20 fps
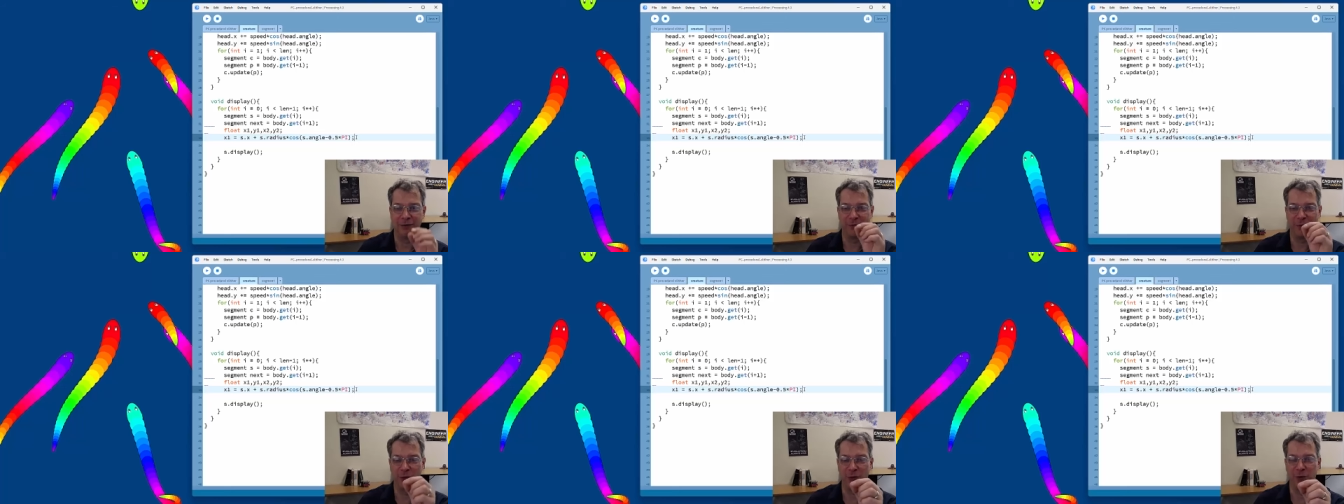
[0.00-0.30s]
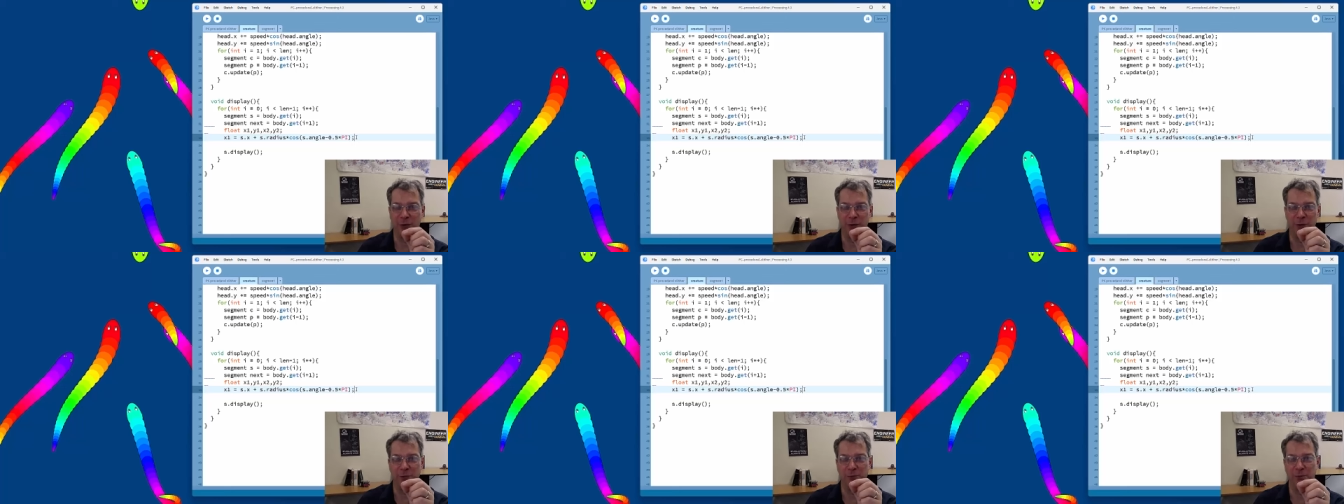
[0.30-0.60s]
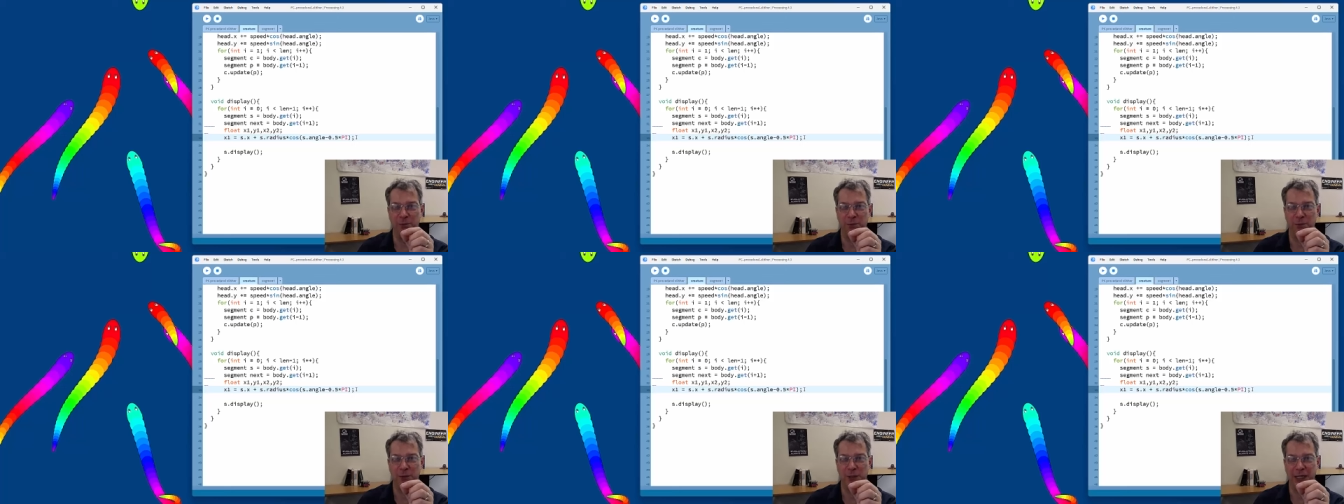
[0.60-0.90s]
for the
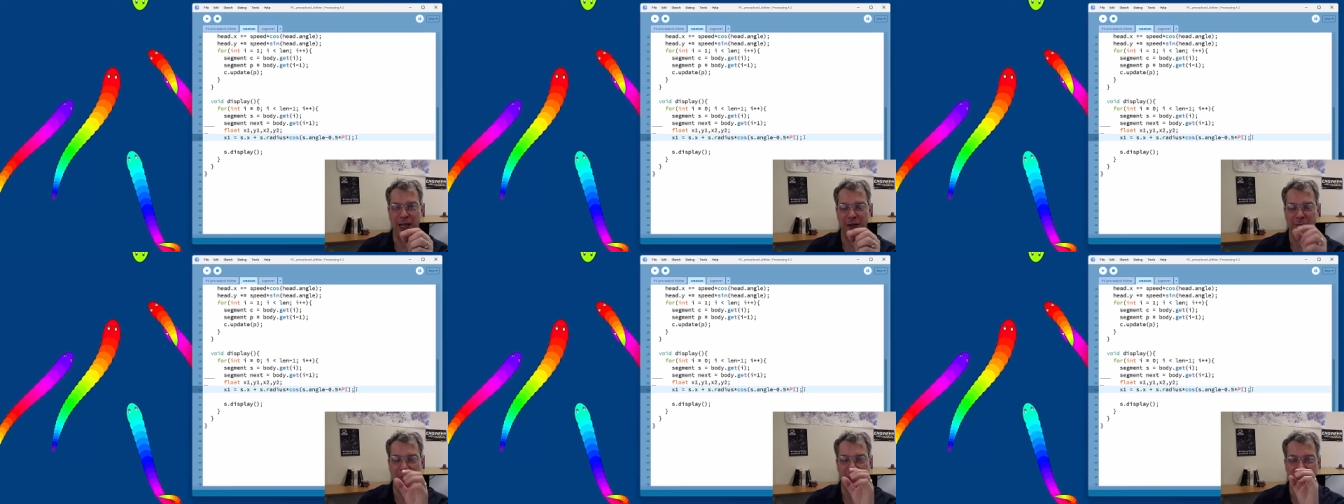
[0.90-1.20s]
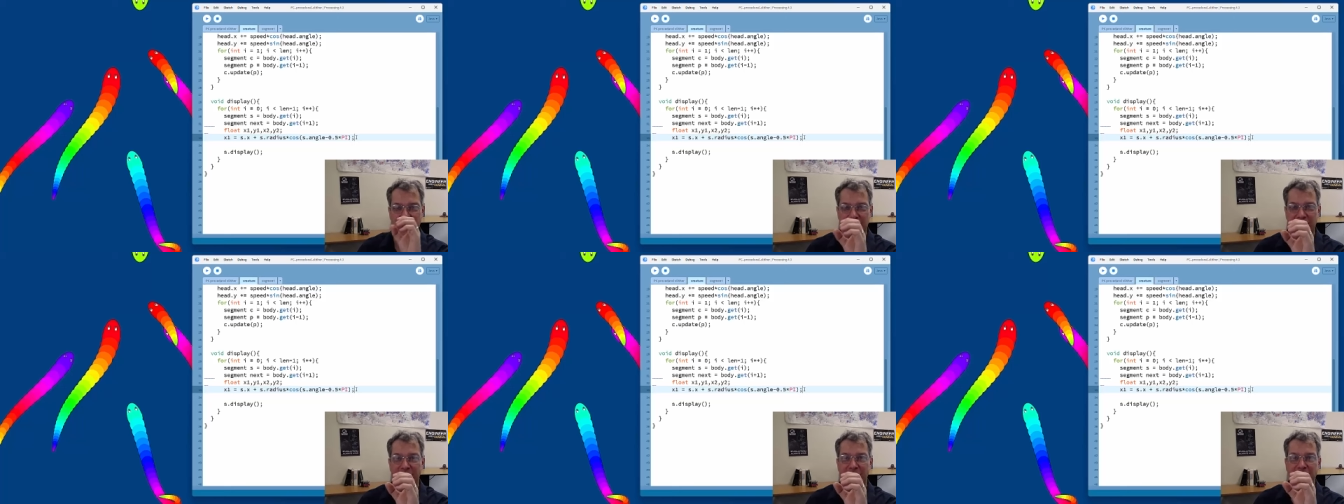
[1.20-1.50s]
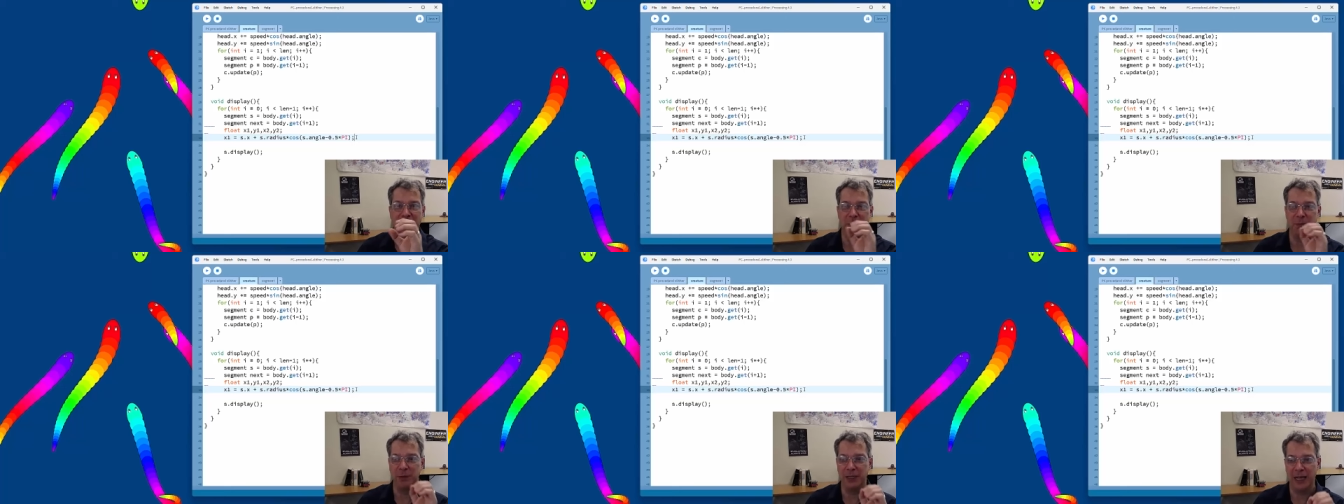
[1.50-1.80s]
segment that
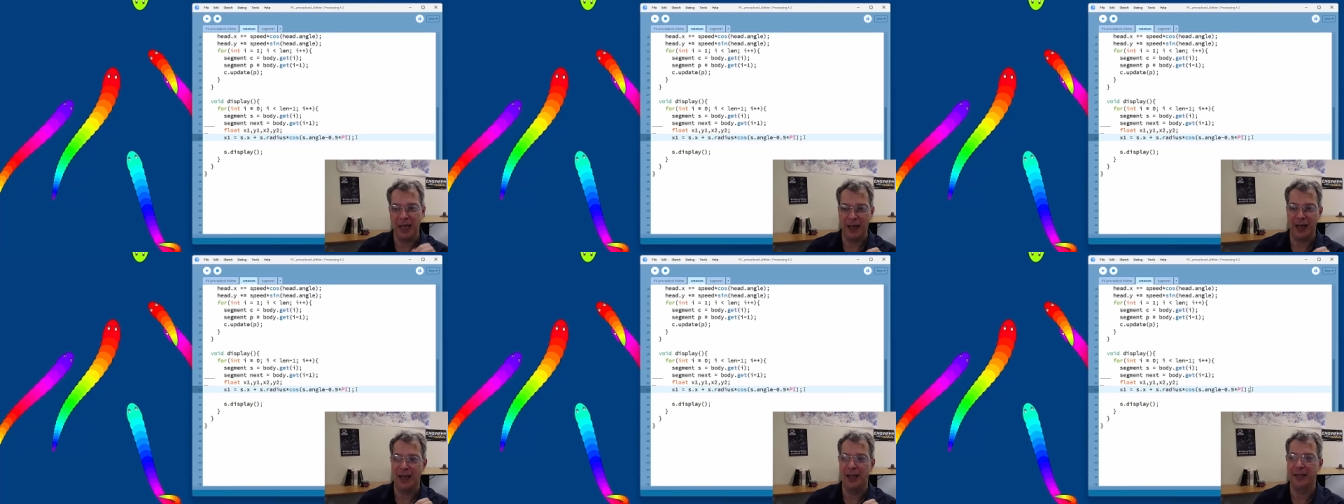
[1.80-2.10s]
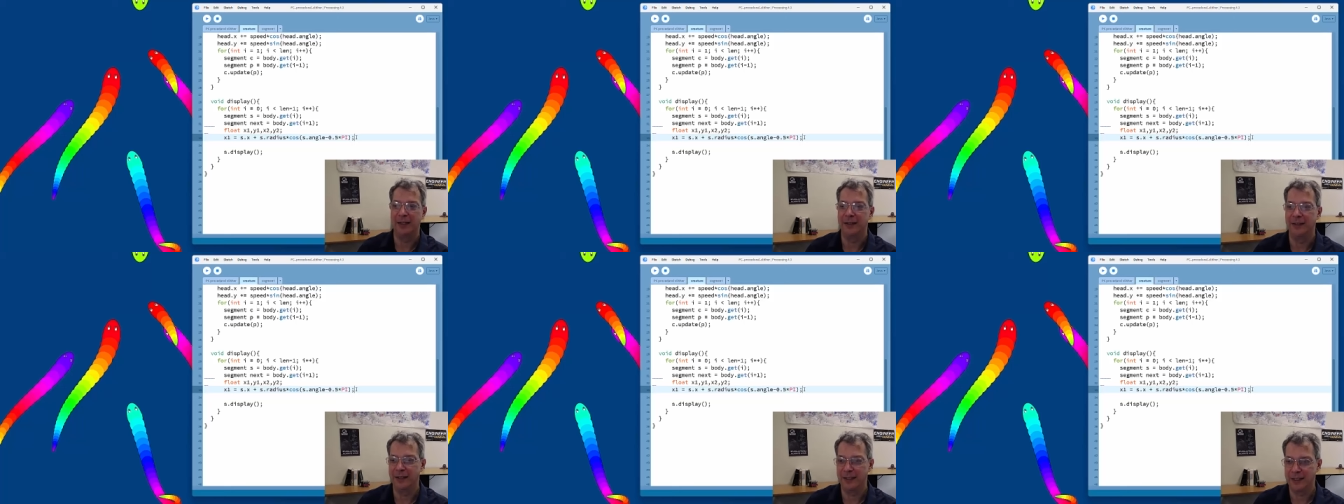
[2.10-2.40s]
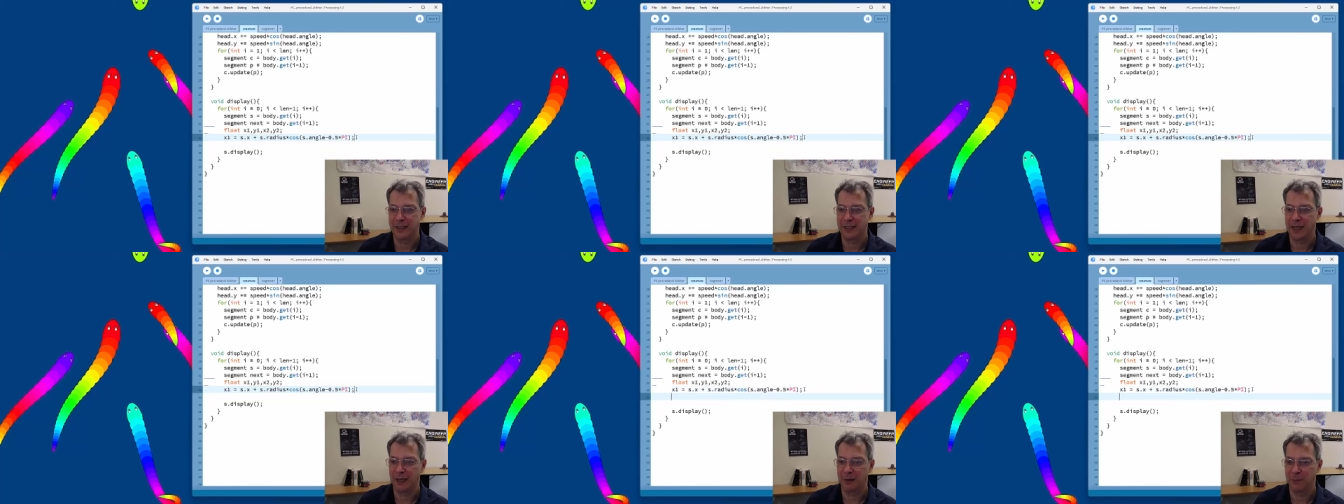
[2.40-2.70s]
is behind
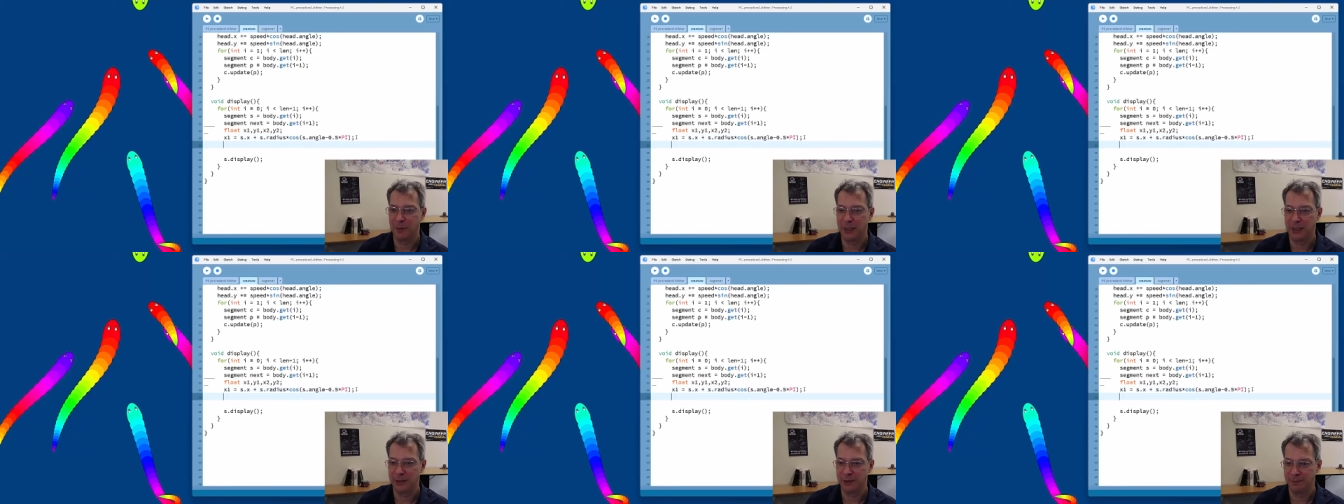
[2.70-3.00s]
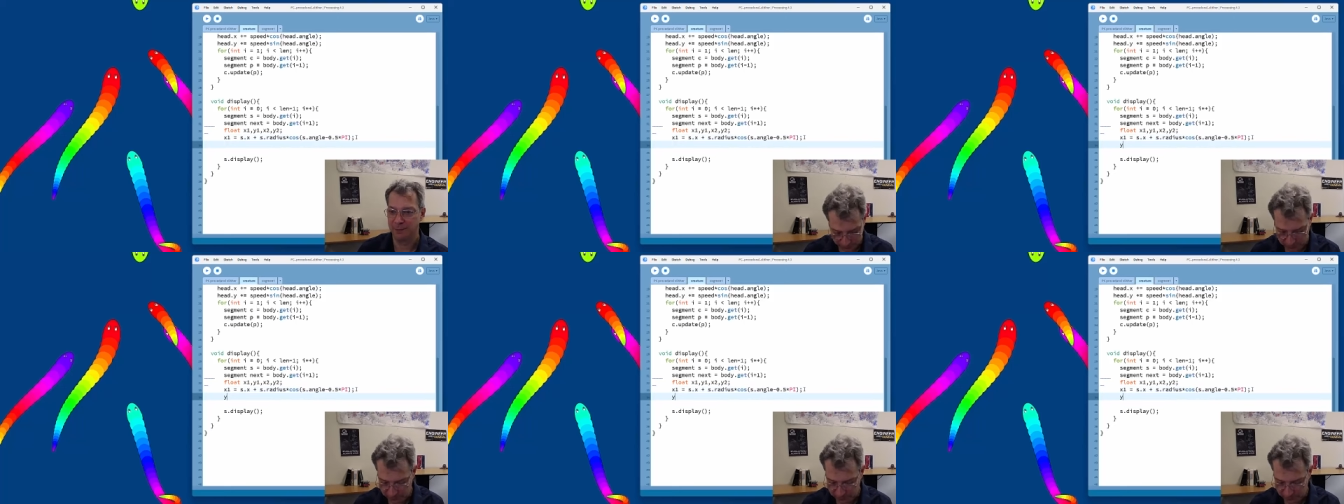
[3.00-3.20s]
this segment.